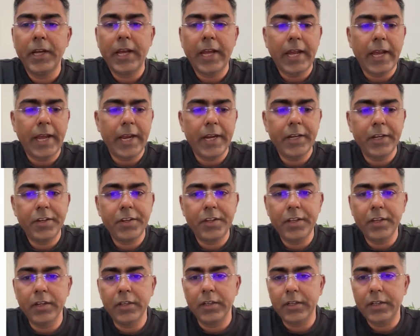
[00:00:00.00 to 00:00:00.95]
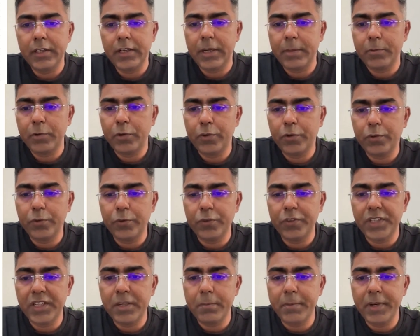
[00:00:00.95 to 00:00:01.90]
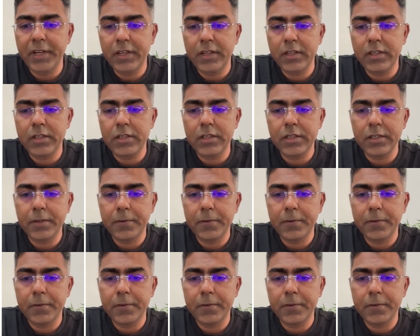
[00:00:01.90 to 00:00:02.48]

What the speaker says: And here I'm going to use EBIT.